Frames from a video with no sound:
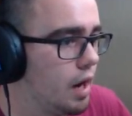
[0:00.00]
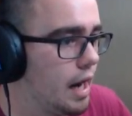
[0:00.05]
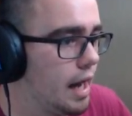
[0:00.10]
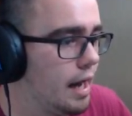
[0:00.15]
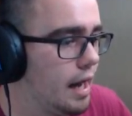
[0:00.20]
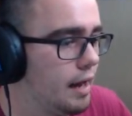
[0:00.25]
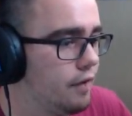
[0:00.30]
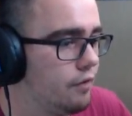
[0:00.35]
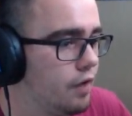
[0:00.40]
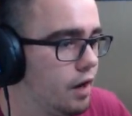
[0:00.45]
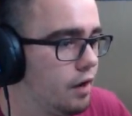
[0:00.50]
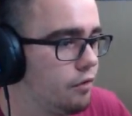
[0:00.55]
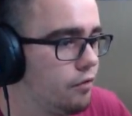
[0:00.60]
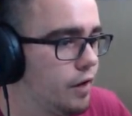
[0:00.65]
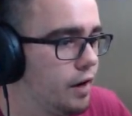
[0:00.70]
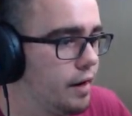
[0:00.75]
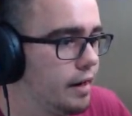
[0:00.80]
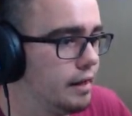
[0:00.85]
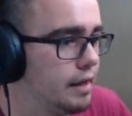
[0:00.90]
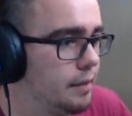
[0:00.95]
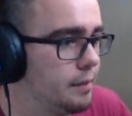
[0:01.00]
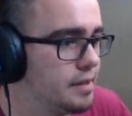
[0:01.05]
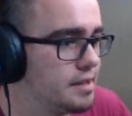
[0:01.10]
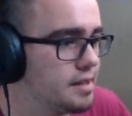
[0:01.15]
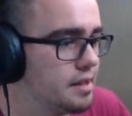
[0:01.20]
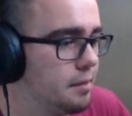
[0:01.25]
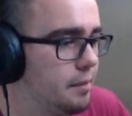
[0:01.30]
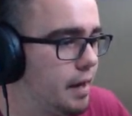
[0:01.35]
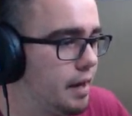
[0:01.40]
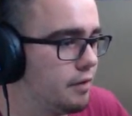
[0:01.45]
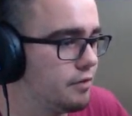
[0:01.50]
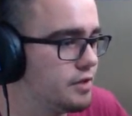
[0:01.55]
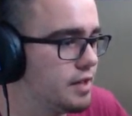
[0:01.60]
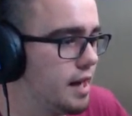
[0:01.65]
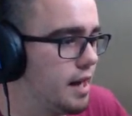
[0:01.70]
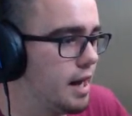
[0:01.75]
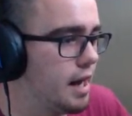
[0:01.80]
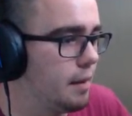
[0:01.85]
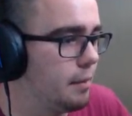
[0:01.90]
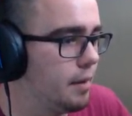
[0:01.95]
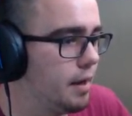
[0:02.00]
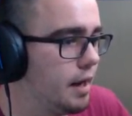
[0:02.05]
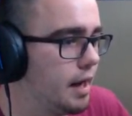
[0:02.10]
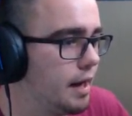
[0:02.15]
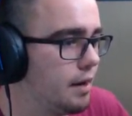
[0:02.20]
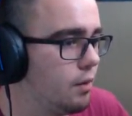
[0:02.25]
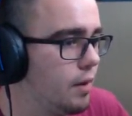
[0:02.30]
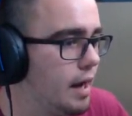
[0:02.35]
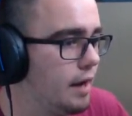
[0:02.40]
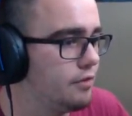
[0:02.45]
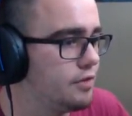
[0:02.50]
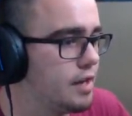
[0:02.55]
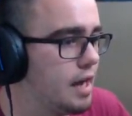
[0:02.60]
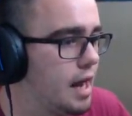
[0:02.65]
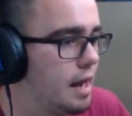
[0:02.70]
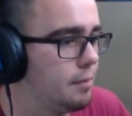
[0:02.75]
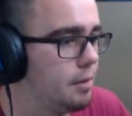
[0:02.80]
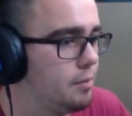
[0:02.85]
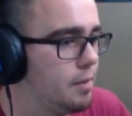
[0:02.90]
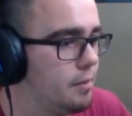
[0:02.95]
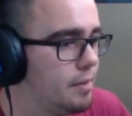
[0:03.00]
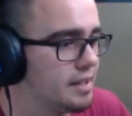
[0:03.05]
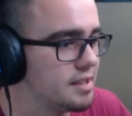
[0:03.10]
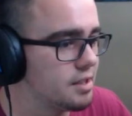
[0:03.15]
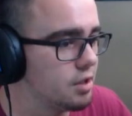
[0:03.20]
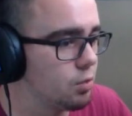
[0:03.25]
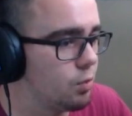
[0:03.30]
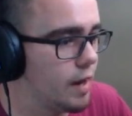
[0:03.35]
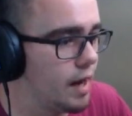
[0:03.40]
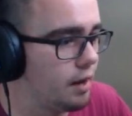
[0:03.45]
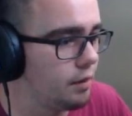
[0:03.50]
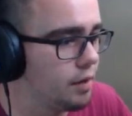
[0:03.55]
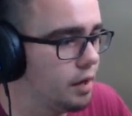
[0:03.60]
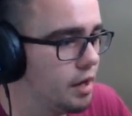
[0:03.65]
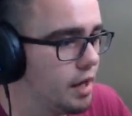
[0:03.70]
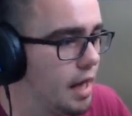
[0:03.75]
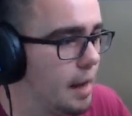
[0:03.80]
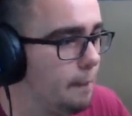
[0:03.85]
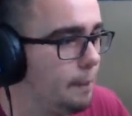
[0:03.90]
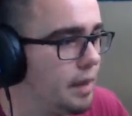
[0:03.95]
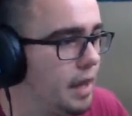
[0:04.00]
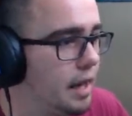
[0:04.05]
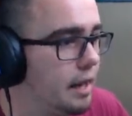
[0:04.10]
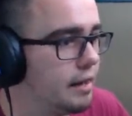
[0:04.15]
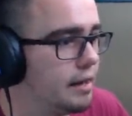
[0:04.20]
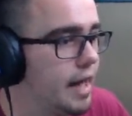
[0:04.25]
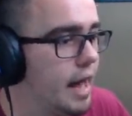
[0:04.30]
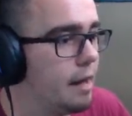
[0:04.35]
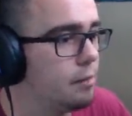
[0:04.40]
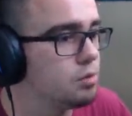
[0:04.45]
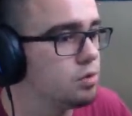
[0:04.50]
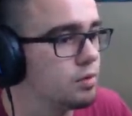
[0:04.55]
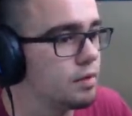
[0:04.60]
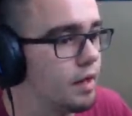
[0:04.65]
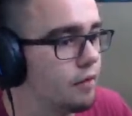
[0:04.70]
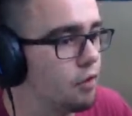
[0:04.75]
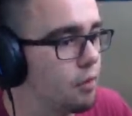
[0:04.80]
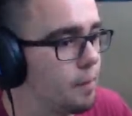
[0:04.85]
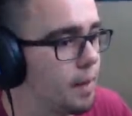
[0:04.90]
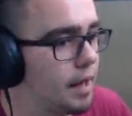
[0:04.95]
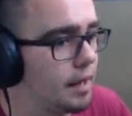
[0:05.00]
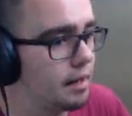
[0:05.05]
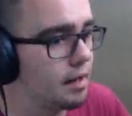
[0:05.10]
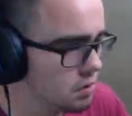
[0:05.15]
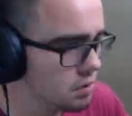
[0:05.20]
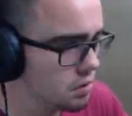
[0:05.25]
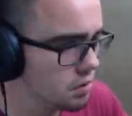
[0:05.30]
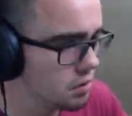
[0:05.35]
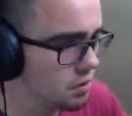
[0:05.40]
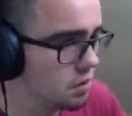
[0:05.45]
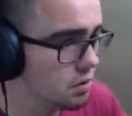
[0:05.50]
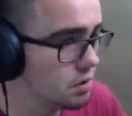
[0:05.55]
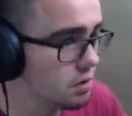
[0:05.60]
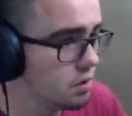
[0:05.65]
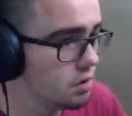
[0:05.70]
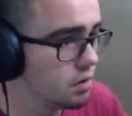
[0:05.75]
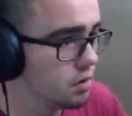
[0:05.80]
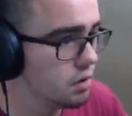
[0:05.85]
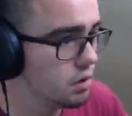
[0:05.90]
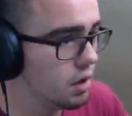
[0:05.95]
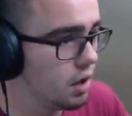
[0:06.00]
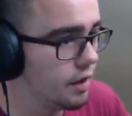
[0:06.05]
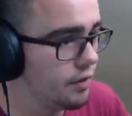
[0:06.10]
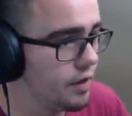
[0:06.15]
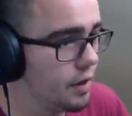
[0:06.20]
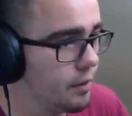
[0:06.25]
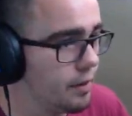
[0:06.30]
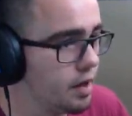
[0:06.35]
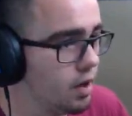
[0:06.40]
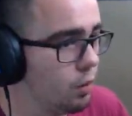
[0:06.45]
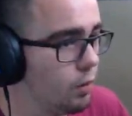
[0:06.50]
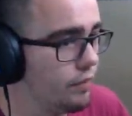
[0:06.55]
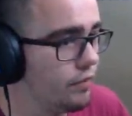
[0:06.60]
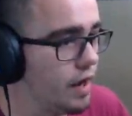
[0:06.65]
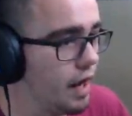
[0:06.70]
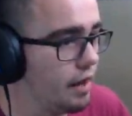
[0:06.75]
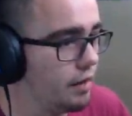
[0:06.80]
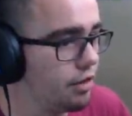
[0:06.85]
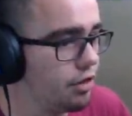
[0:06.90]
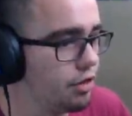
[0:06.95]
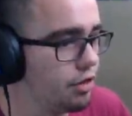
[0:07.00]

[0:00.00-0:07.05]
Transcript: I have a very limited amount of time, and I don't have time to be messing around and playing games with everybody. Alright, there we go. We've got